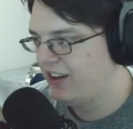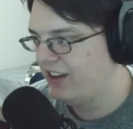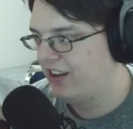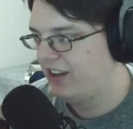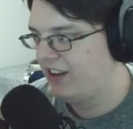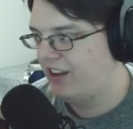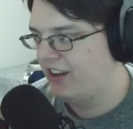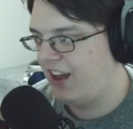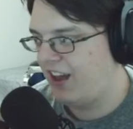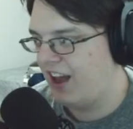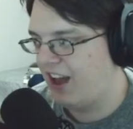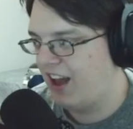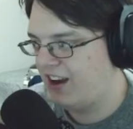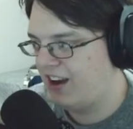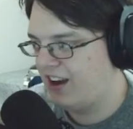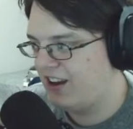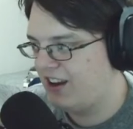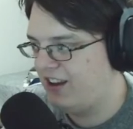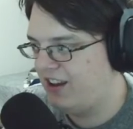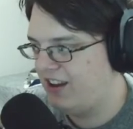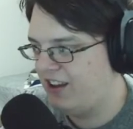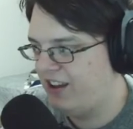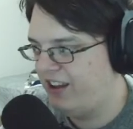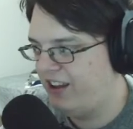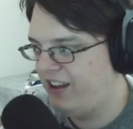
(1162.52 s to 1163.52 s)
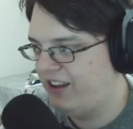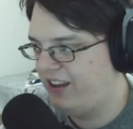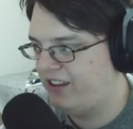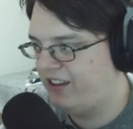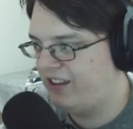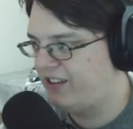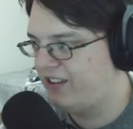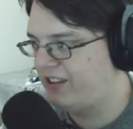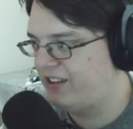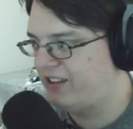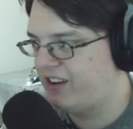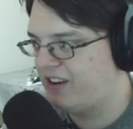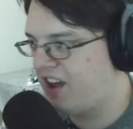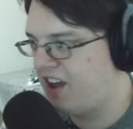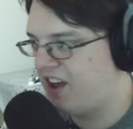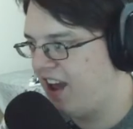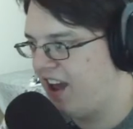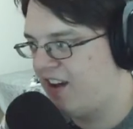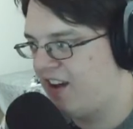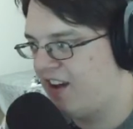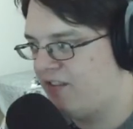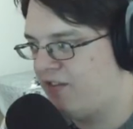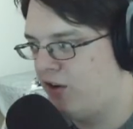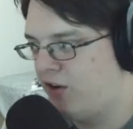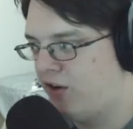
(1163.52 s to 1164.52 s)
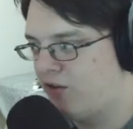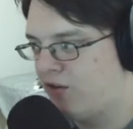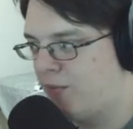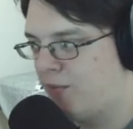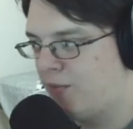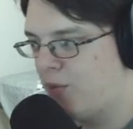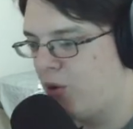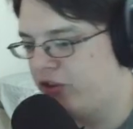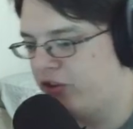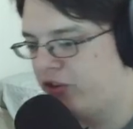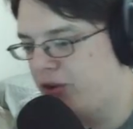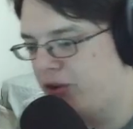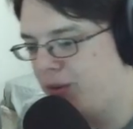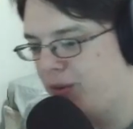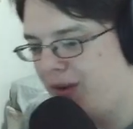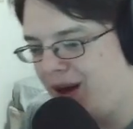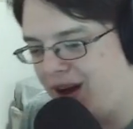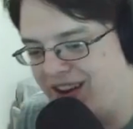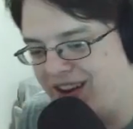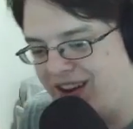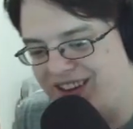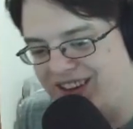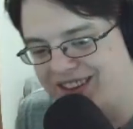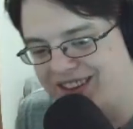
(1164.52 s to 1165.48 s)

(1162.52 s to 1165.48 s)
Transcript: And he can't feel remorse about it.